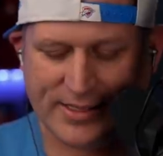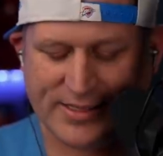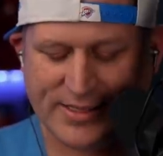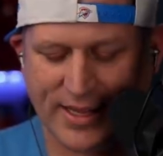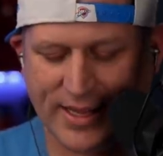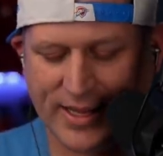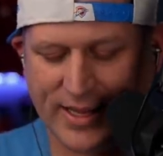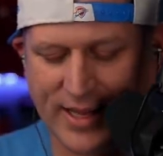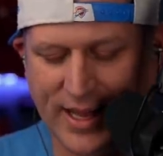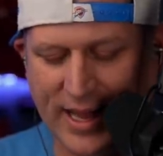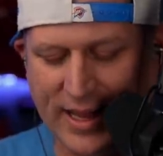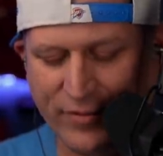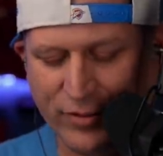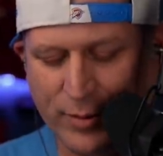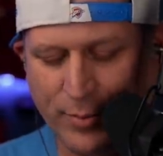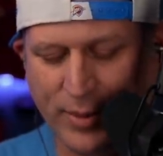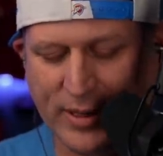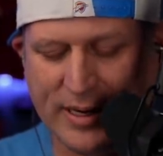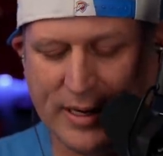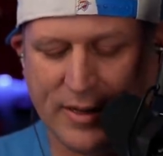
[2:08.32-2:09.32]
say
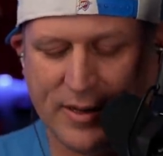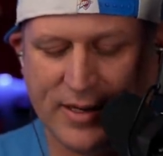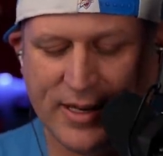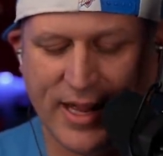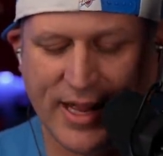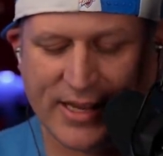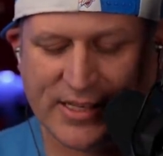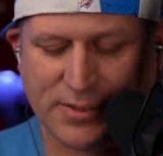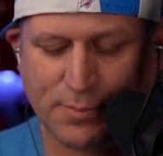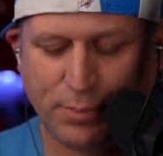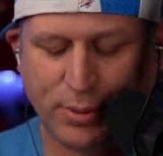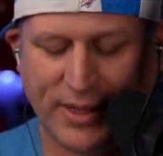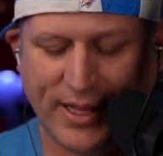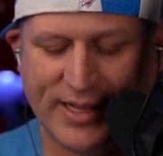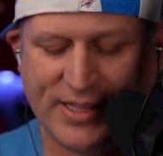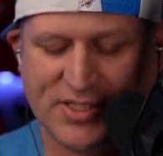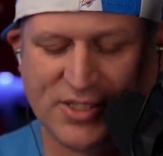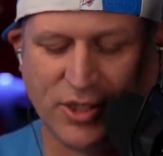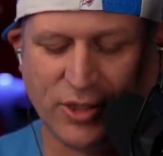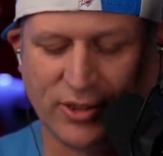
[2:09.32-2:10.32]
everybody next
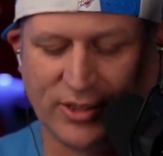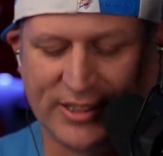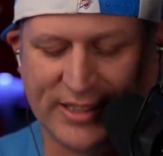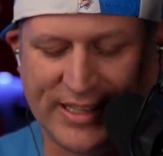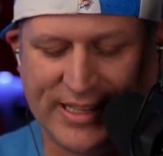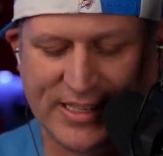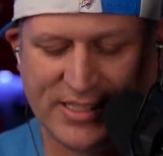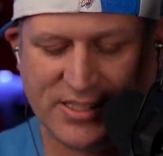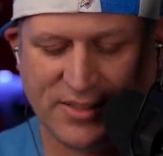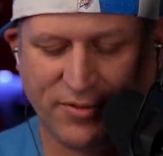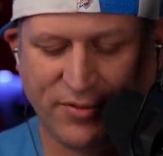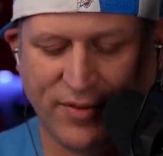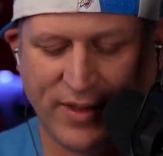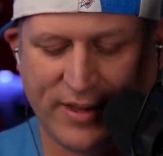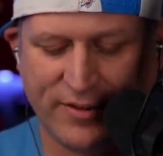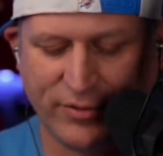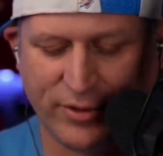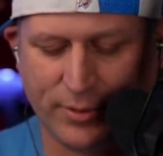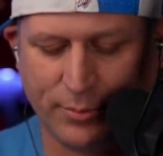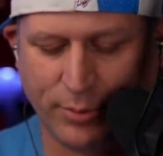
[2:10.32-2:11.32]
plays their least
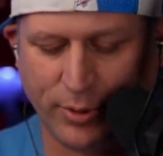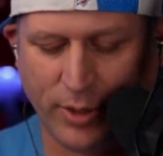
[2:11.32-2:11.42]
favorite